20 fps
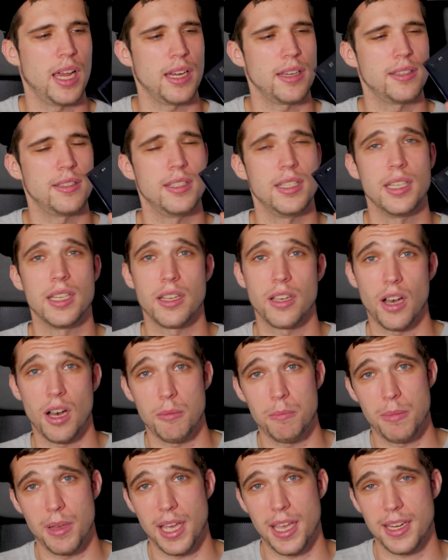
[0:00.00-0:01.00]
X C
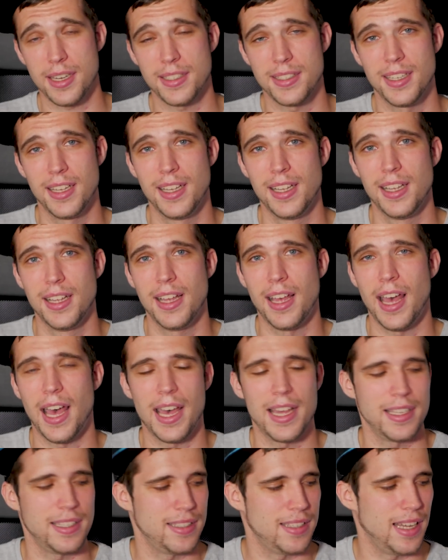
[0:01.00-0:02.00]
Compact,
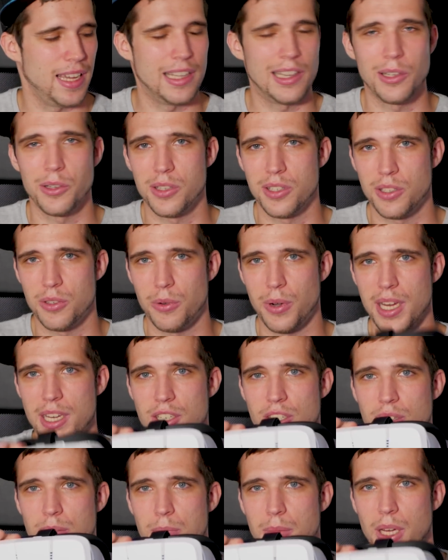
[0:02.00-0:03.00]
and it looked
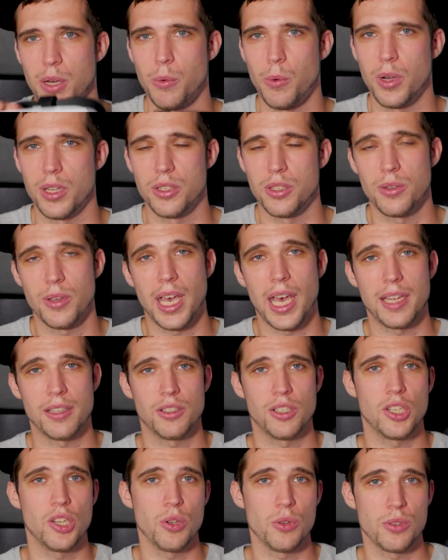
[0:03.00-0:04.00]
strange in the big one. So I had
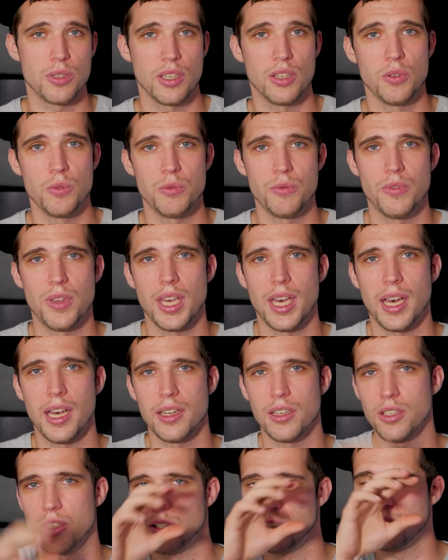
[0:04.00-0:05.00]
to use the Noon V R
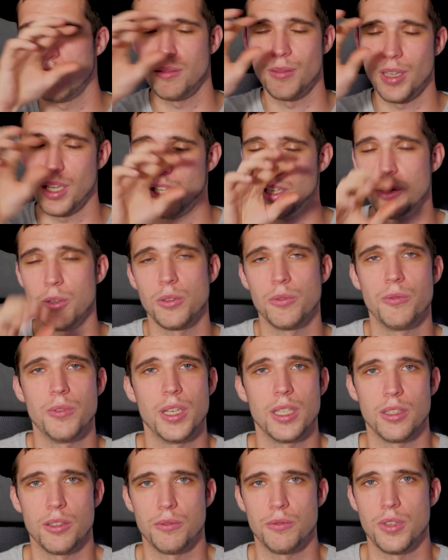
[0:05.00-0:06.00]
and got a good
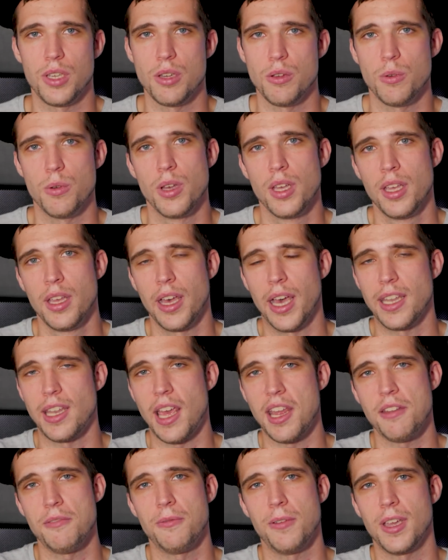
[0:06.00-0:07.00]
field of view, and
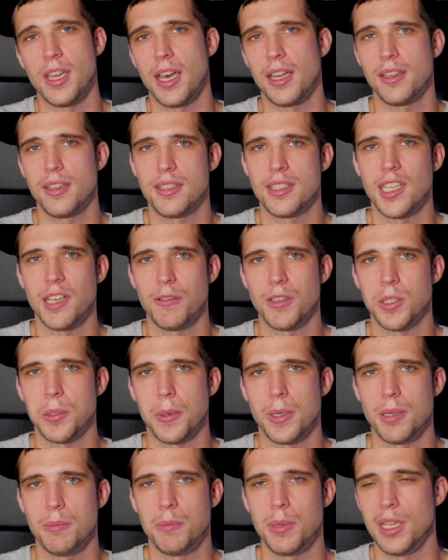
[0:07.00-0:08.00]
anything under seven
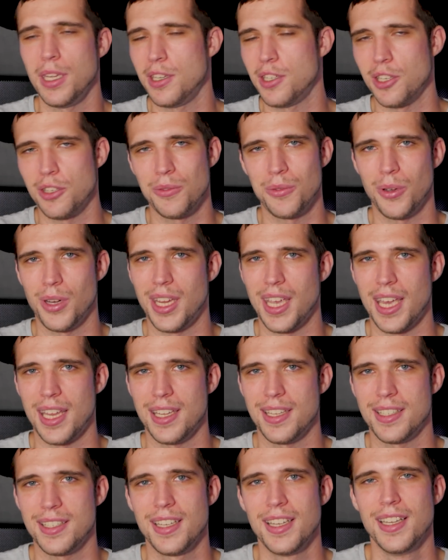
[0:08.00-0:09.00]
twenty p, just forget
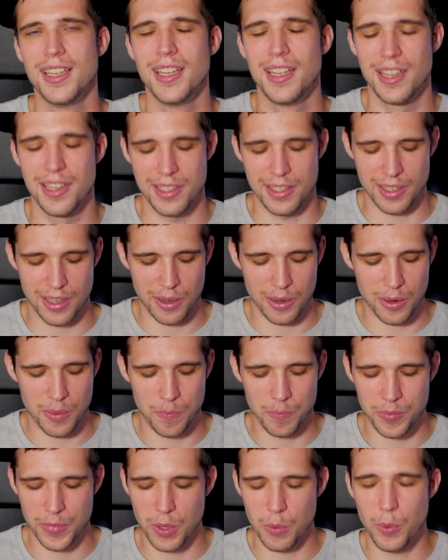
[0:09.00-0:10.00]
it. So,
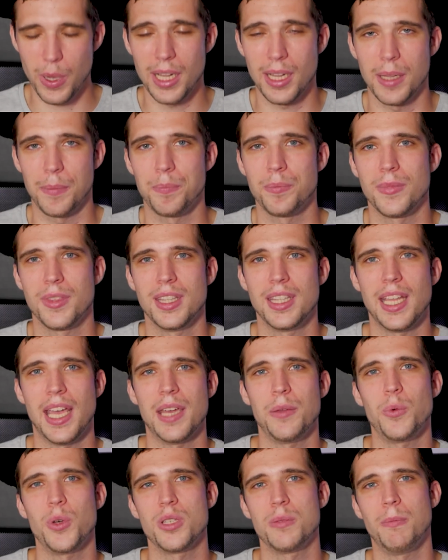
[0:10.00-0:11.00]
well,
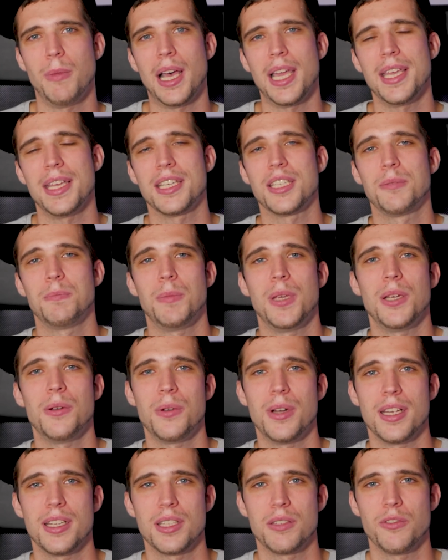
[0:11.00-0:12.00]
that was my
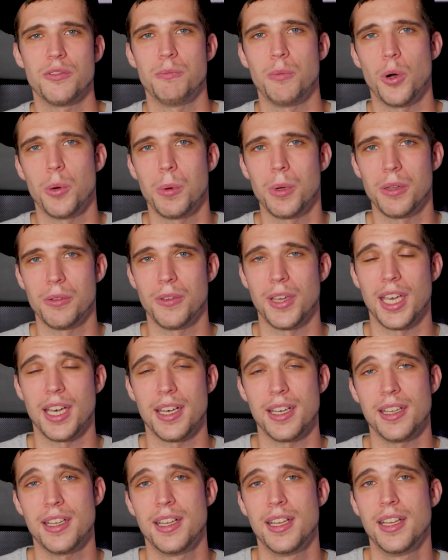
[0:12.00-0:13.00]
experience with mobile V
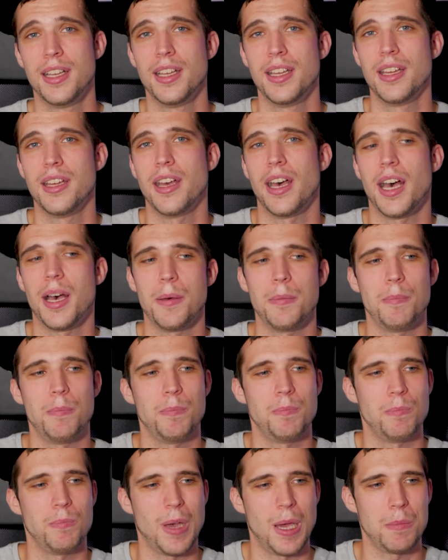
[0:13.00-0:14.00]
R.
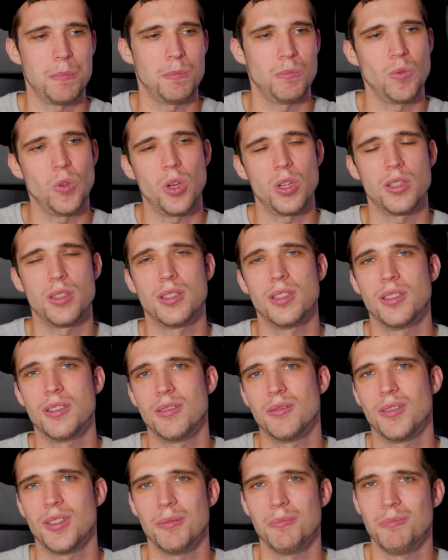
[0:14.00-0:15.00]
Um, I'm not
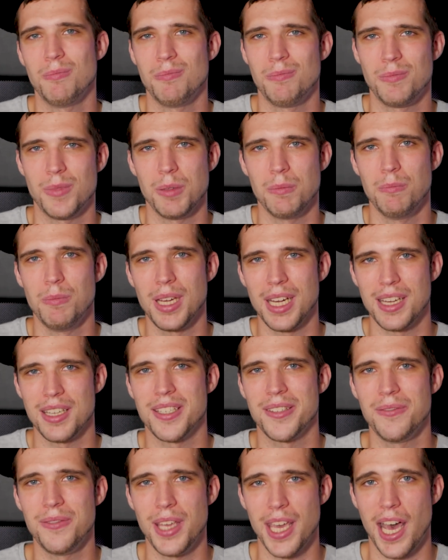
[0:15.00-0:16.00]
the, the
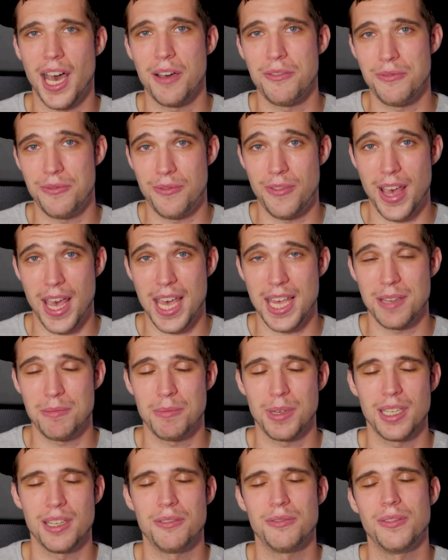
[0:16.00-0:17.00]
biggest V R fan,
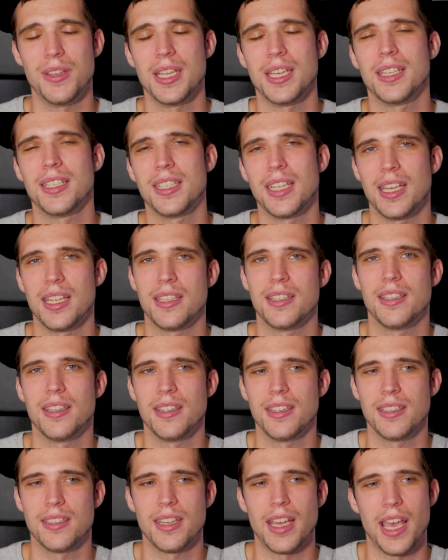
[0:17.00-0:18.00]
but I think that
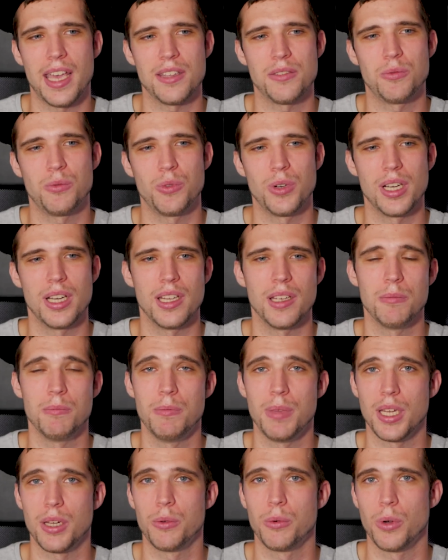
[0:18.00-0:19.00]
it has really a
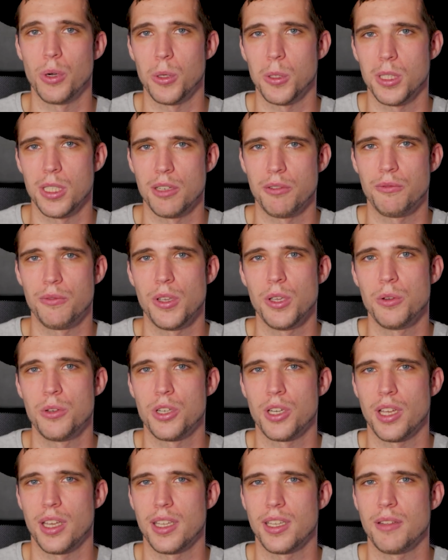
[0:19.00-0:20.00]
big role in the
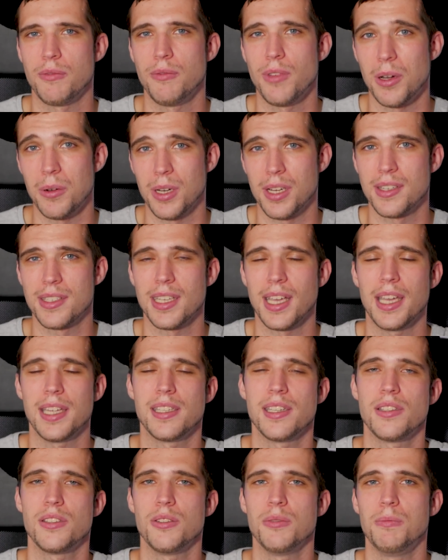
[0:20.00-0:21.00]
future, and I'm very
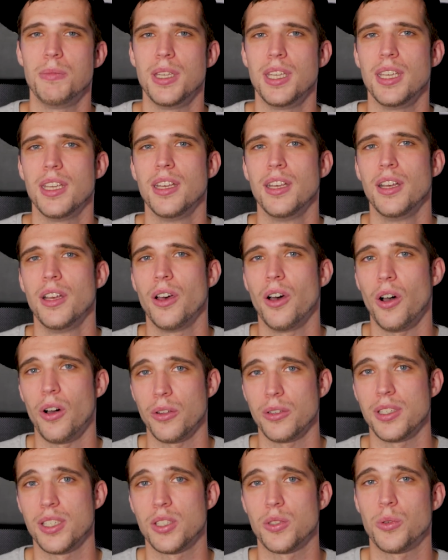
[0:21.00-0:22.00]
excited to be
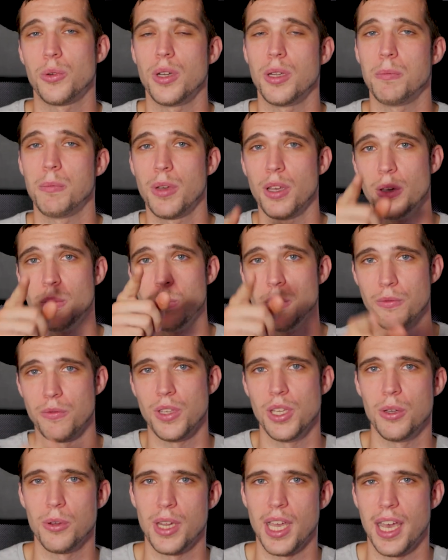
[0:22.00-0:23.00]
on this trip with
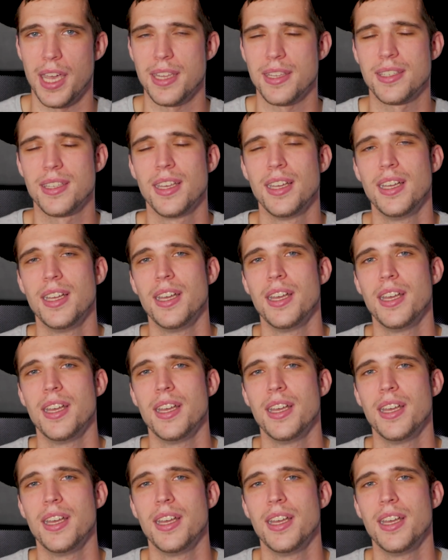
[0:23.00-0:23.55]
you guys.